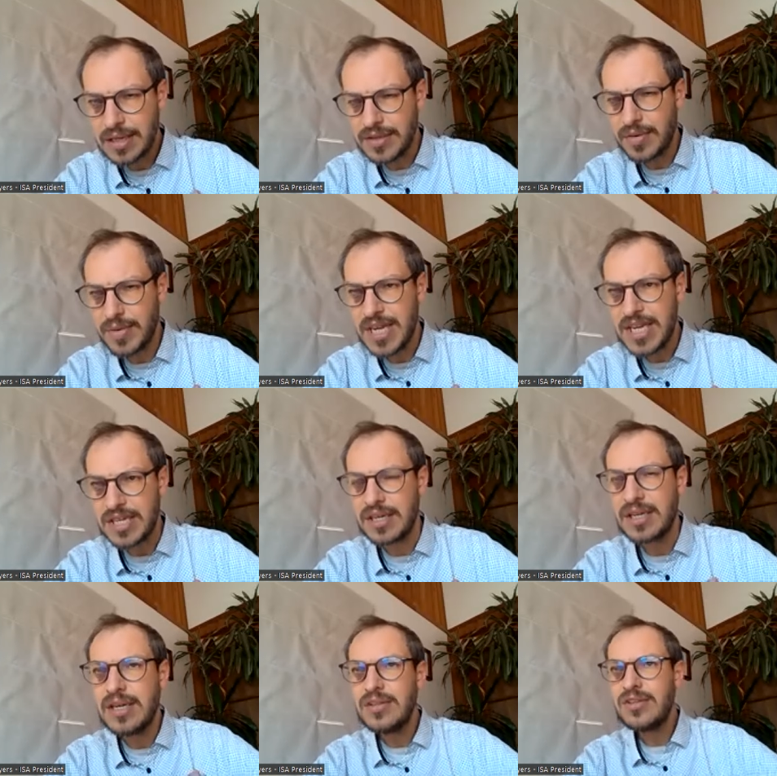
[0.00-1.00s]

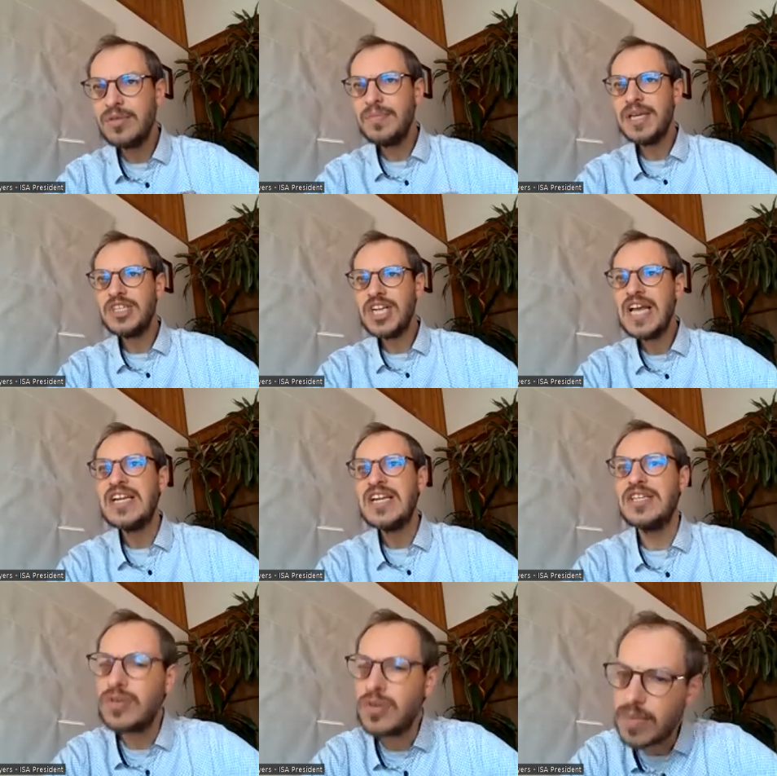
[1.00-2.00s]
transformation, the main
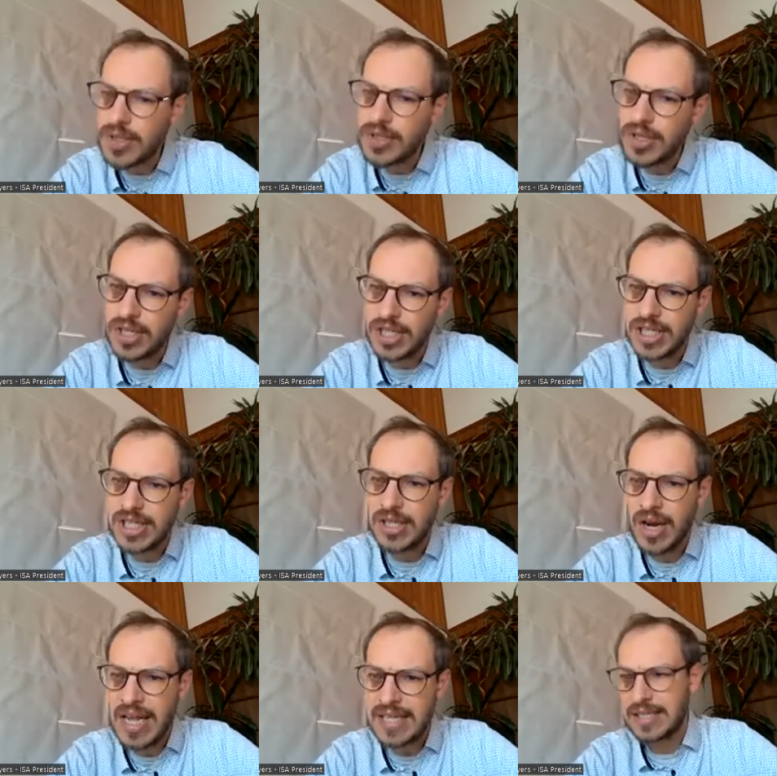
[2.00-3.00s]
change in global sociology in
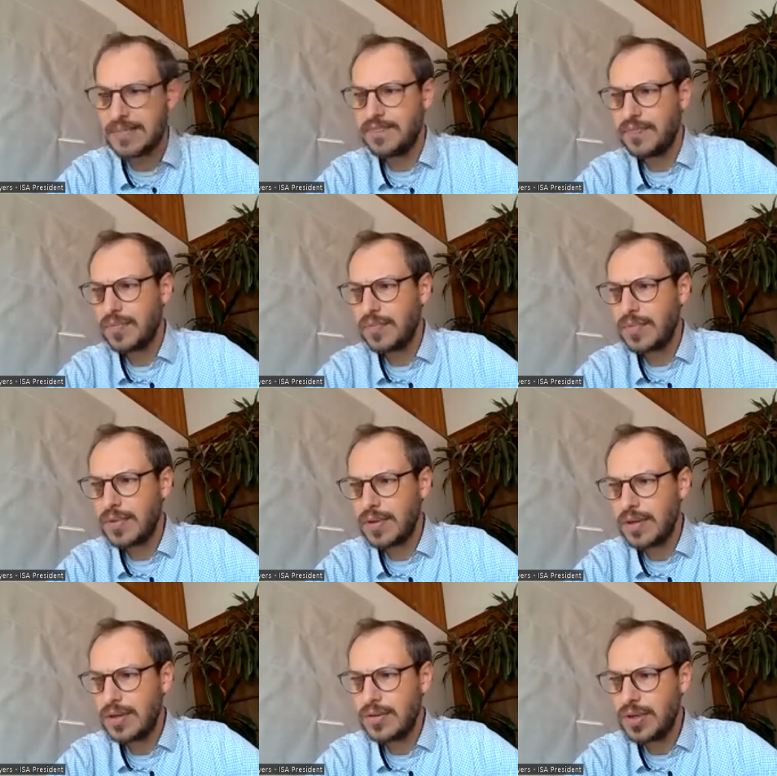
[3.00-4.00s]
the last
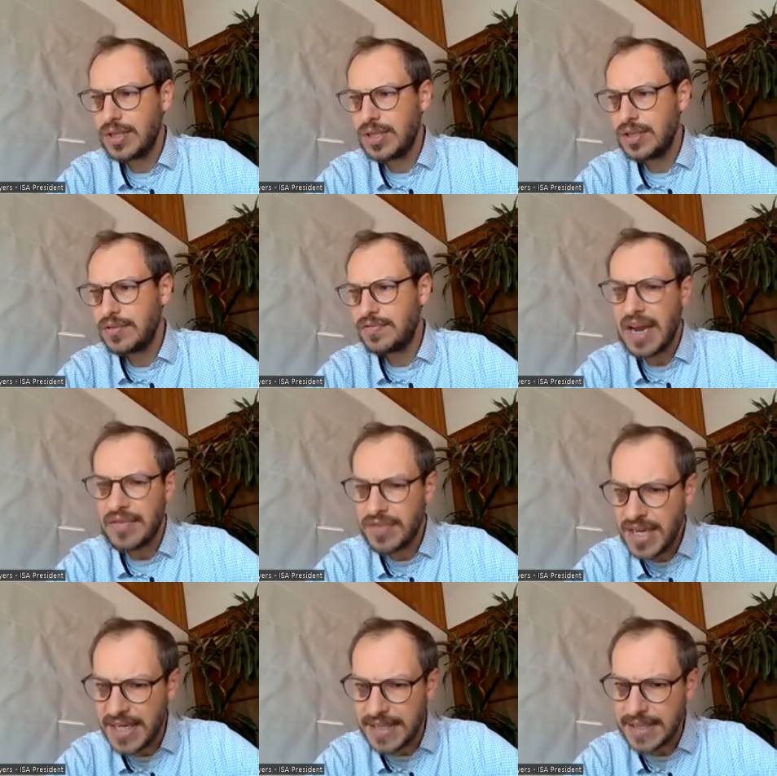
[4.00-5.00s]
twenty-five
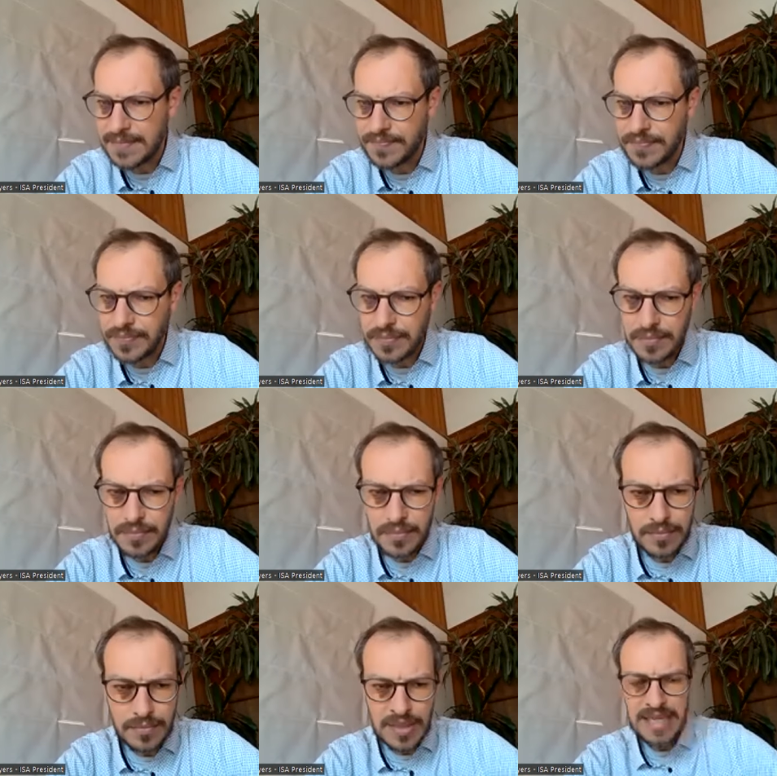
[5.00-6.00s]
years
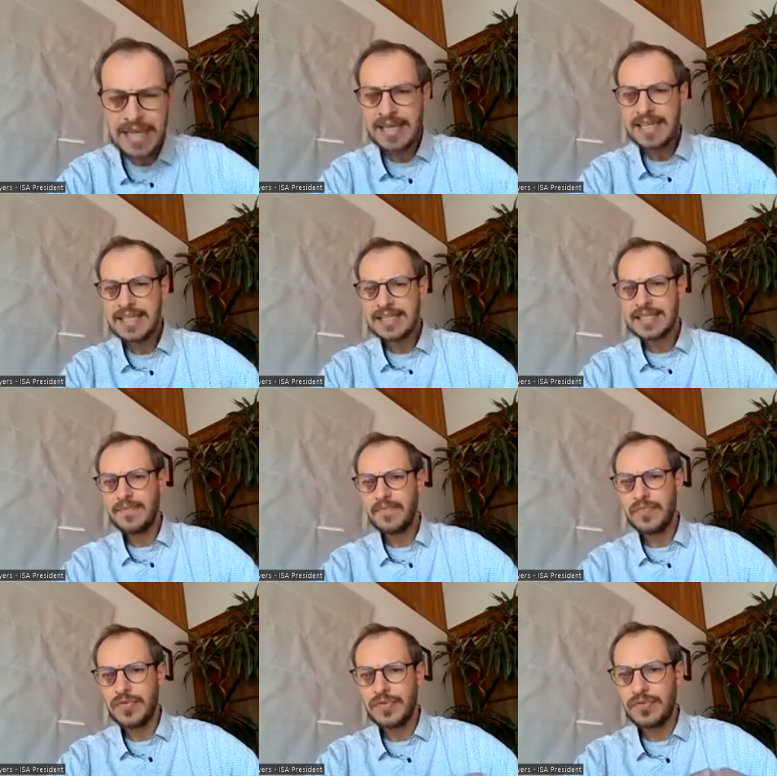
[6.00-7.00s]
is
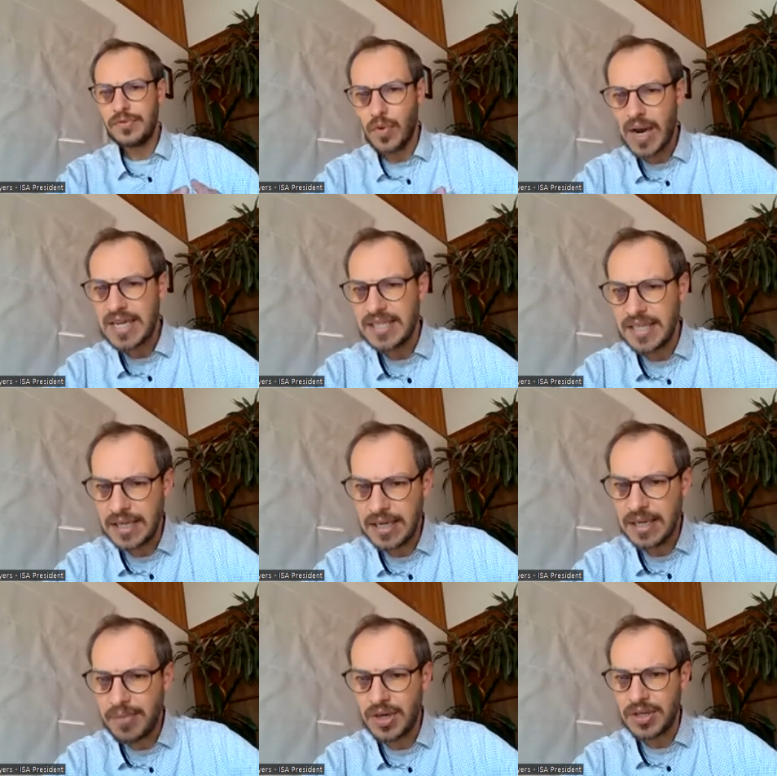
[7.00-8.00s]
the rising
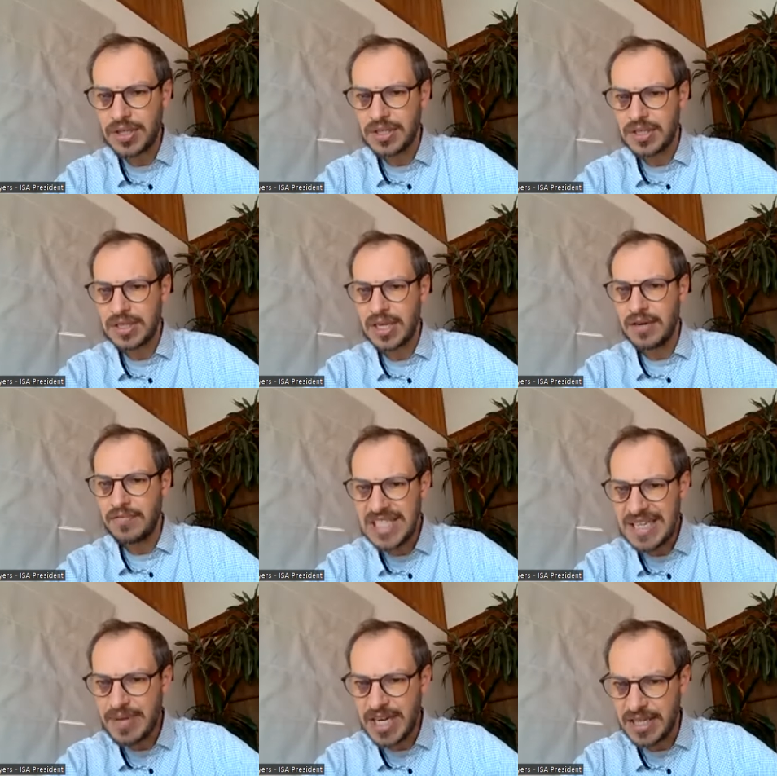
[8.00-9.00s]
importance and
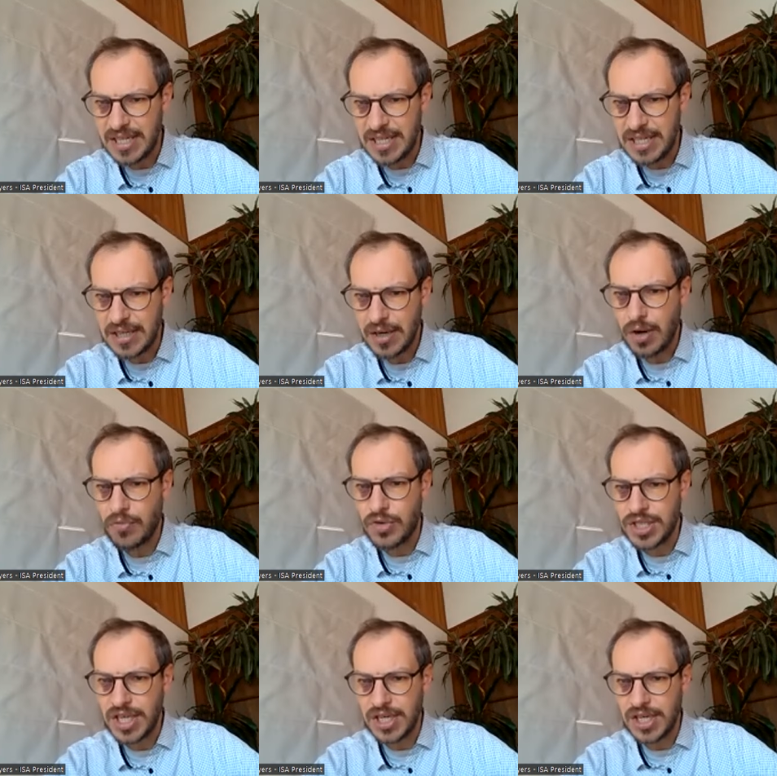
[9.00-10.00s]
visibility of
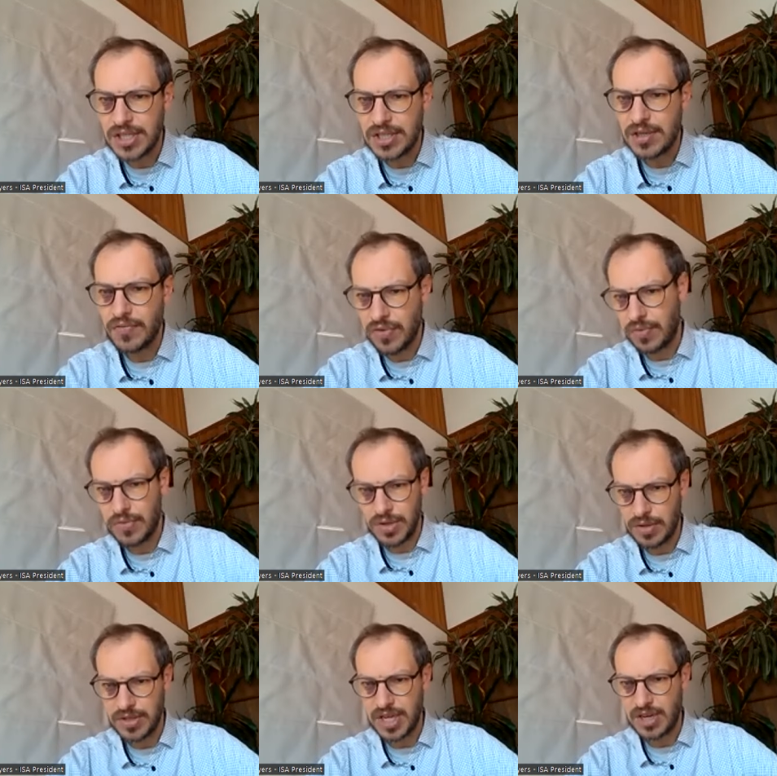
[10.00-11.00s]
researchers from the
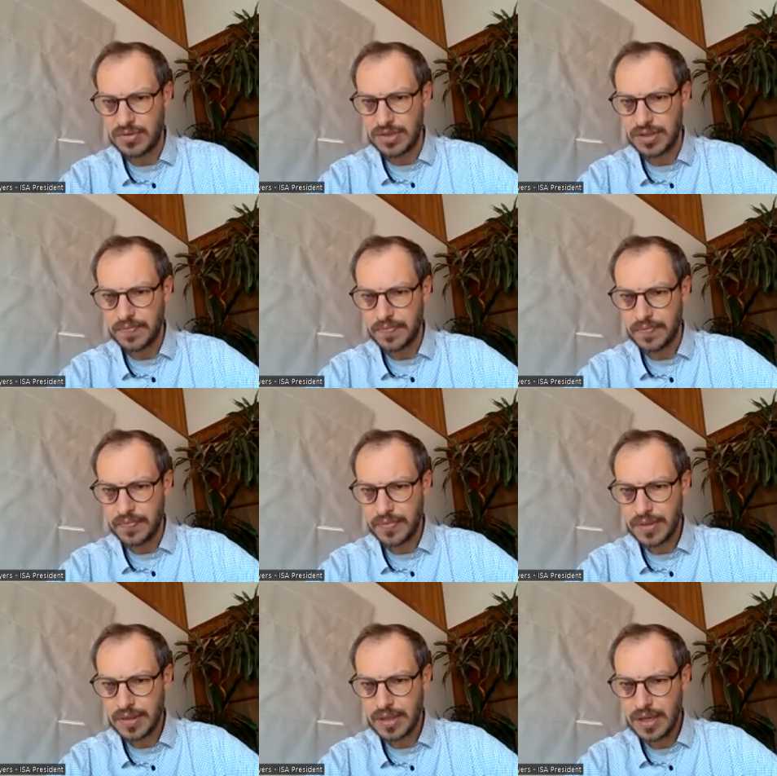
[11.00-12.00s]
global south.
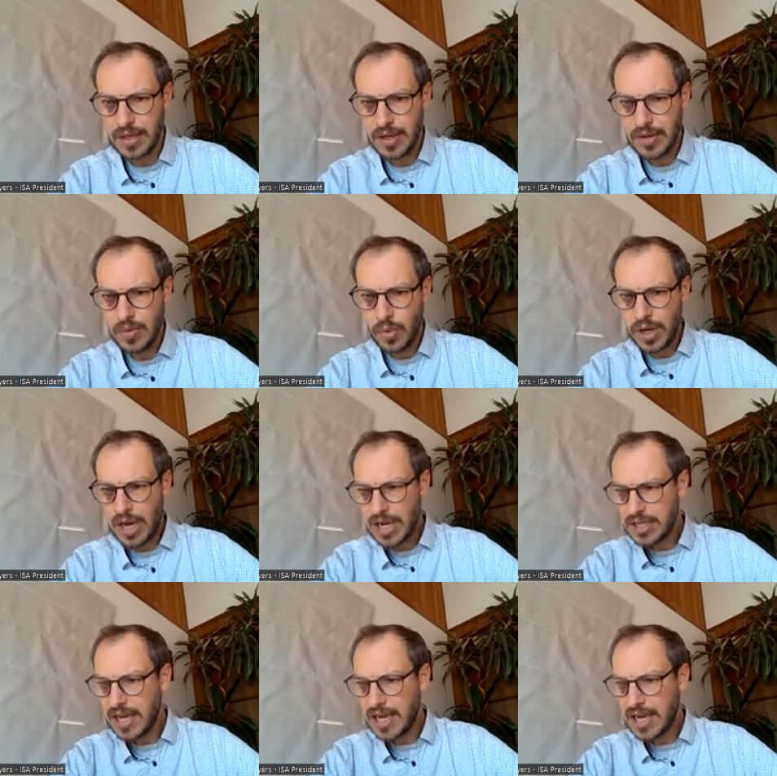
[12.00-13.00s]
When
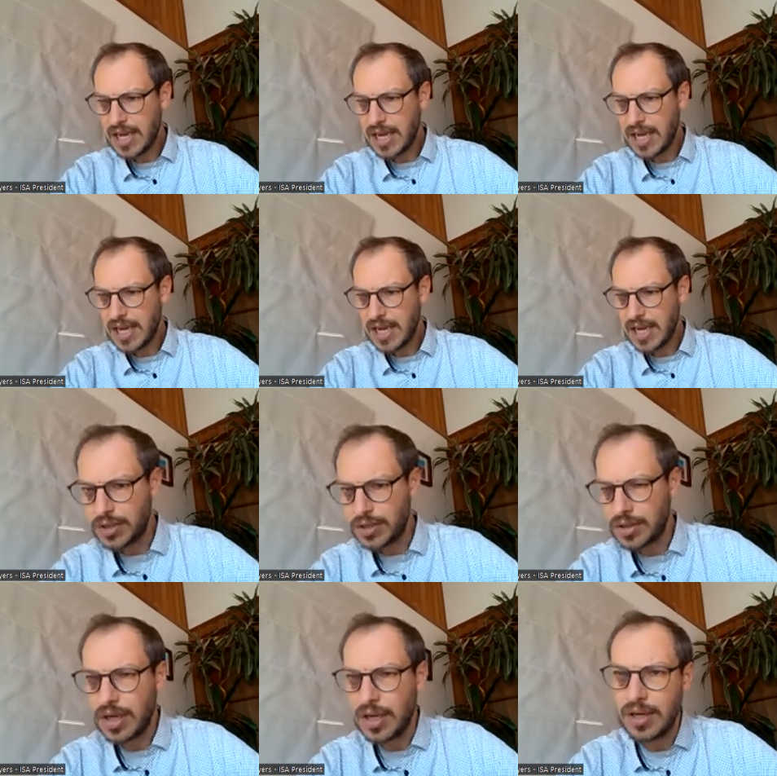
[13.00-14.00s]
I started working
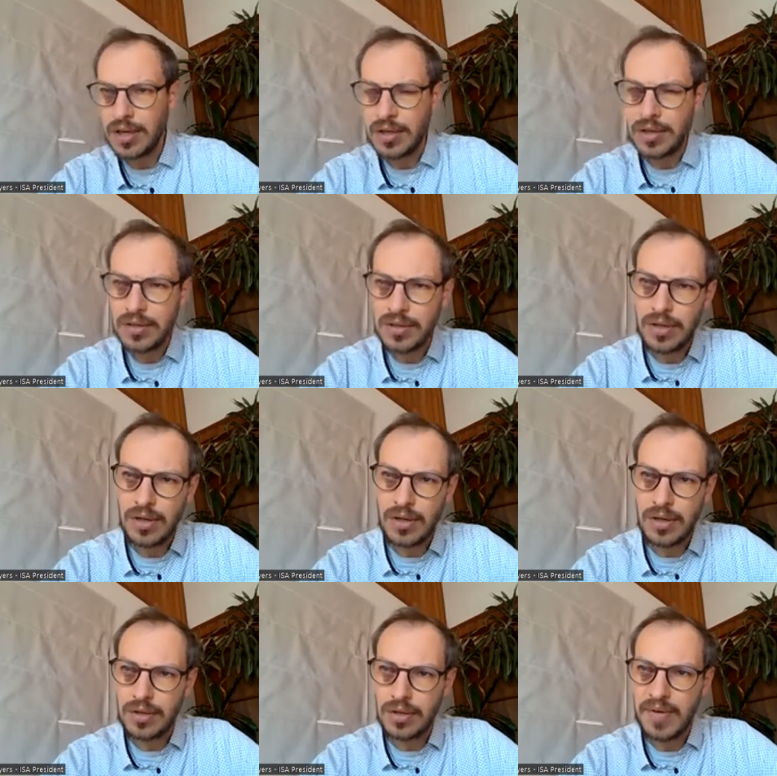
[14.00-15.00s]
on, uh, so
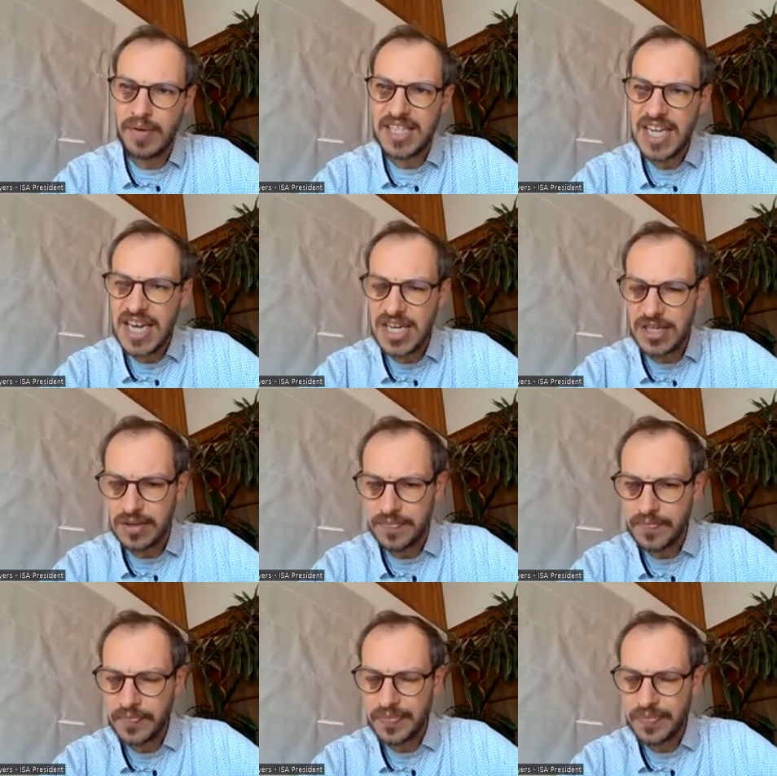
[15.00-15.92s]
on globalization,